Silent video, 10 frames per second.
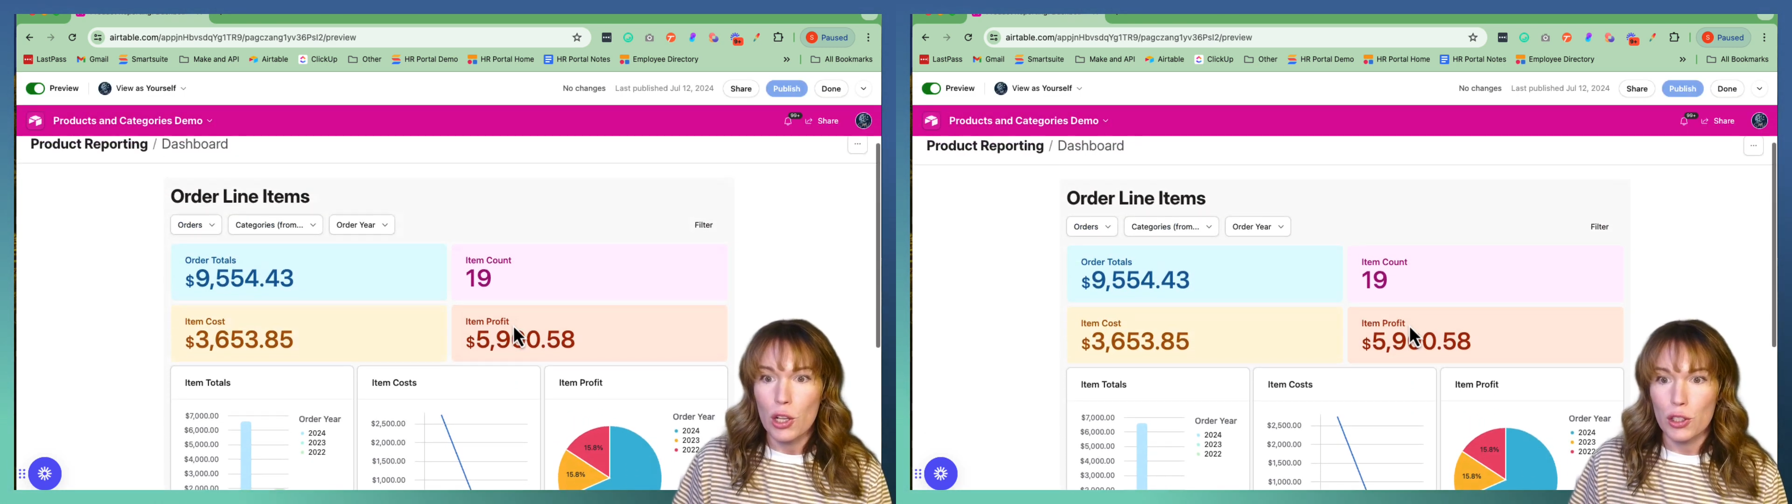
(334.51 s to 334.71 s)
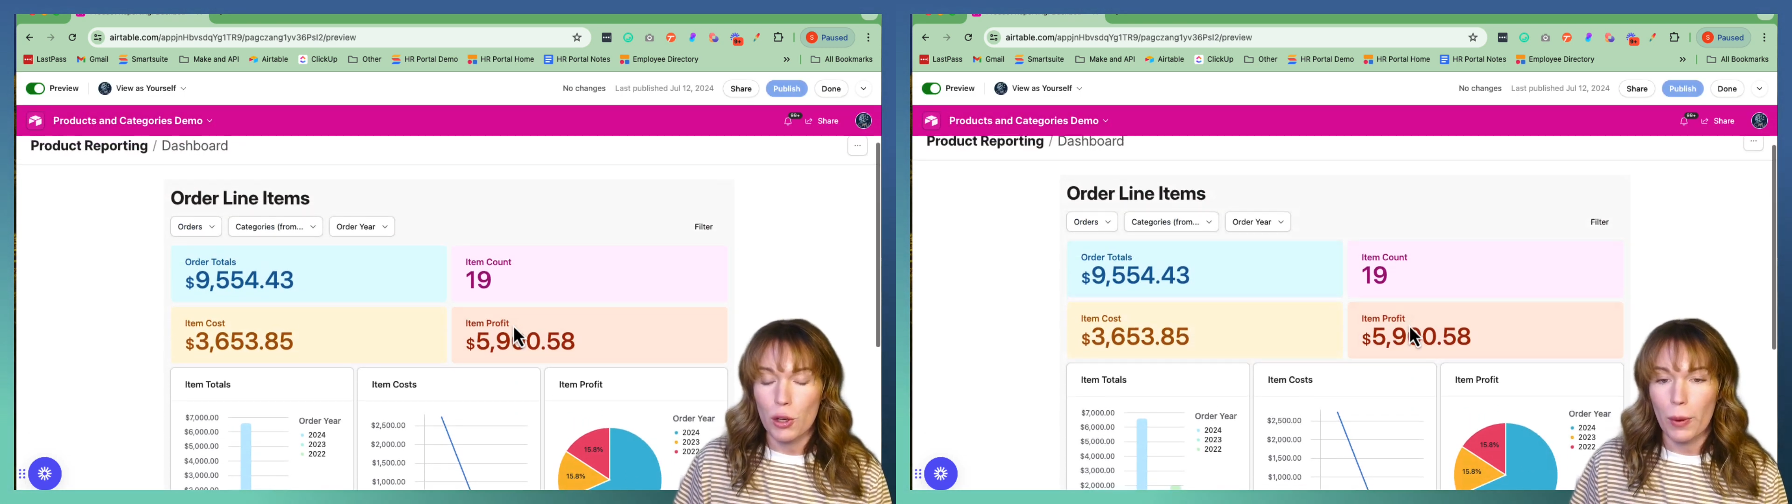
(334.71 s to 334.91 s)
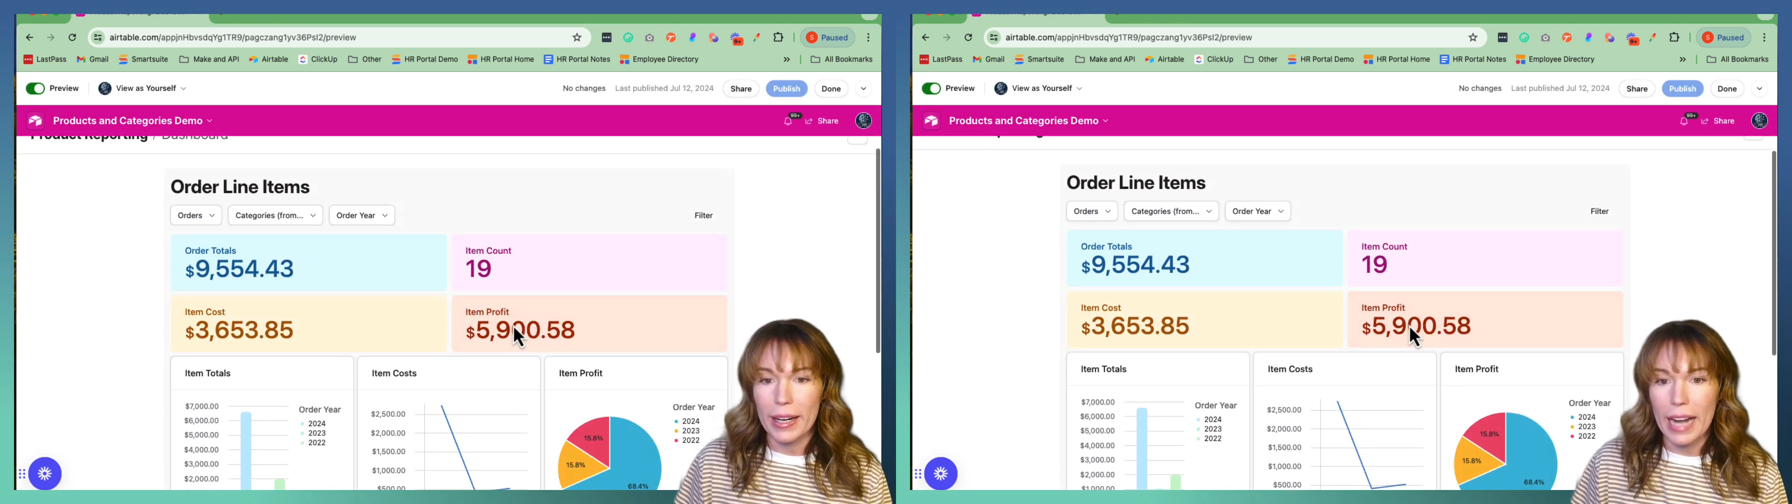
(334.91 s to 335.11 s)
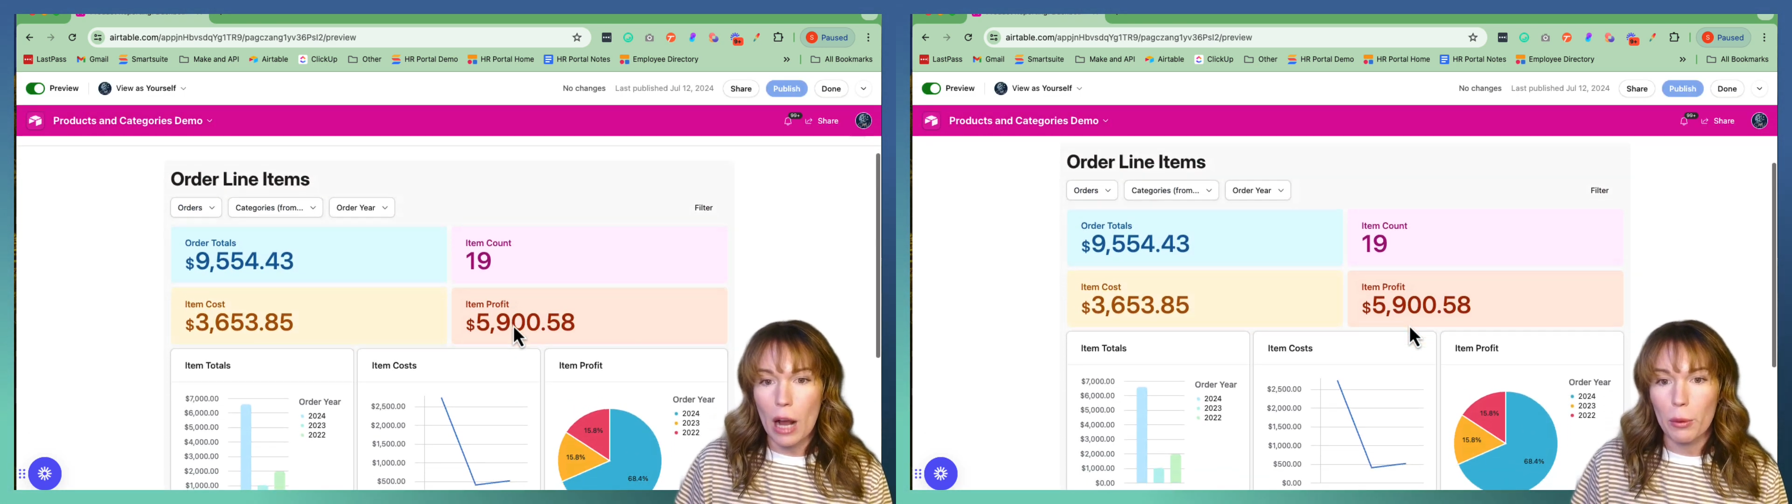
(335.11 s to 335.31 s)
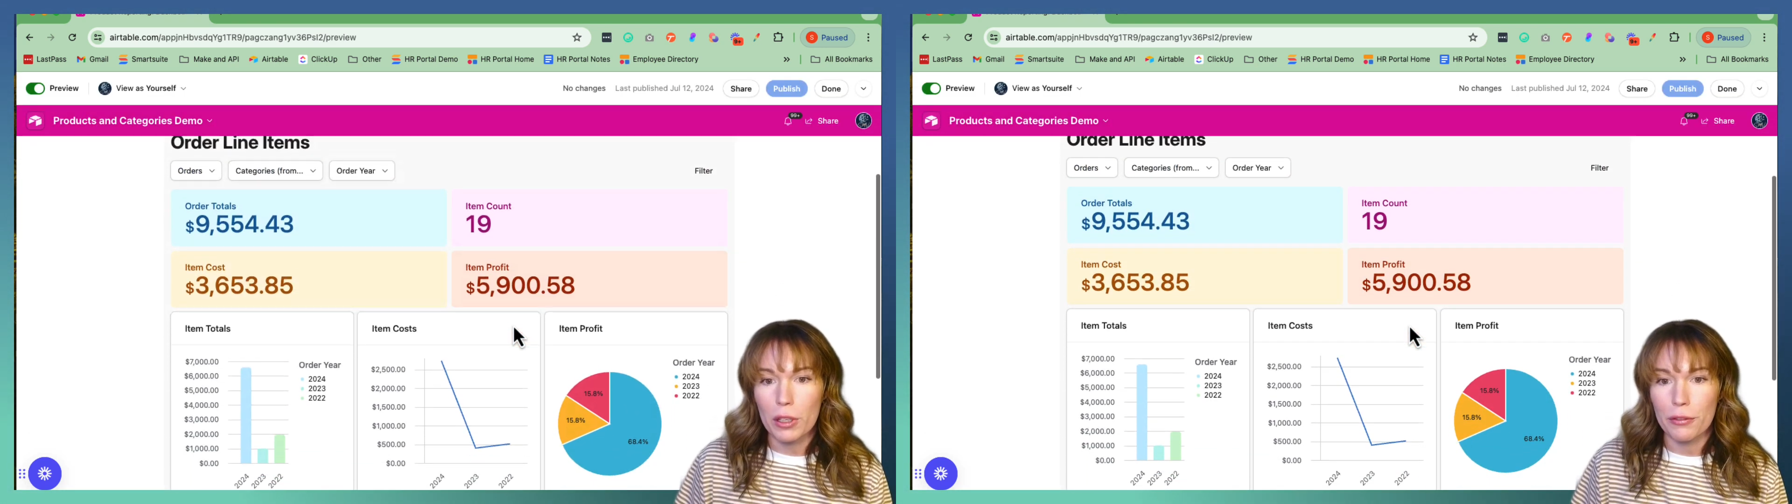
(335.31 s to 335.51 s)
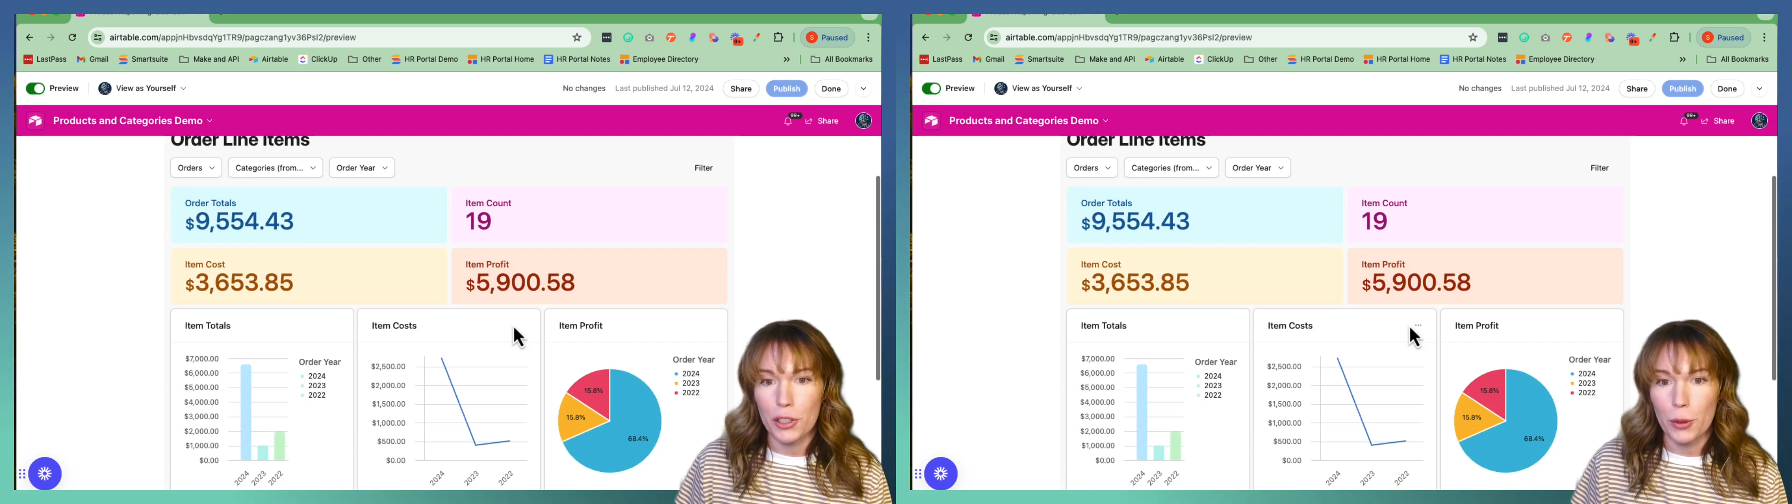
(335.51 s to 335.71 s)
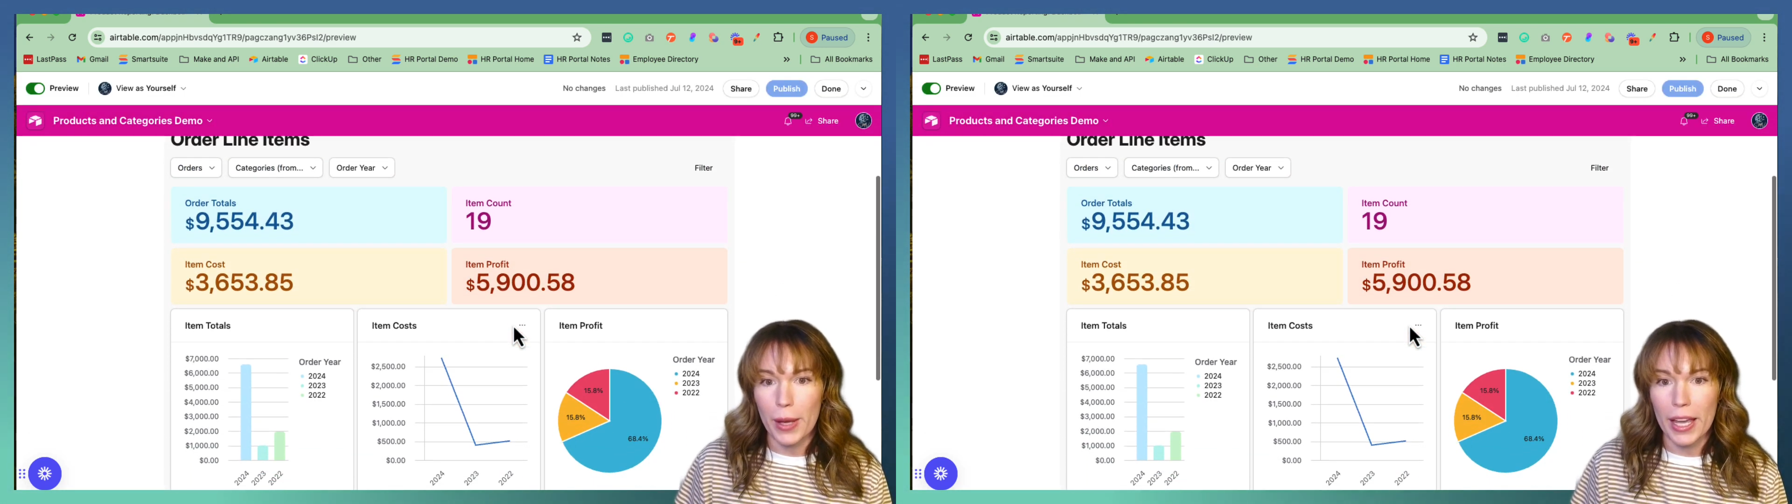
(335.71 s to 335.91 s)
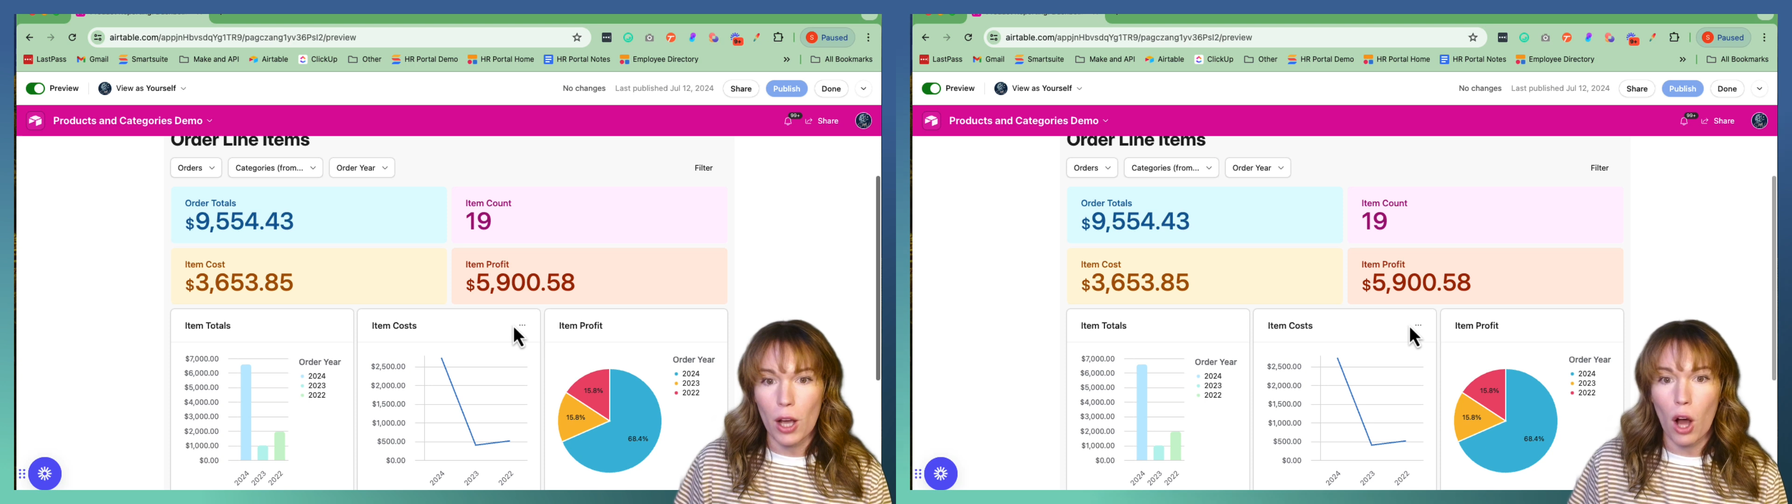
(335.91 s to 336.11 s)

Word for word: So right now we're viewing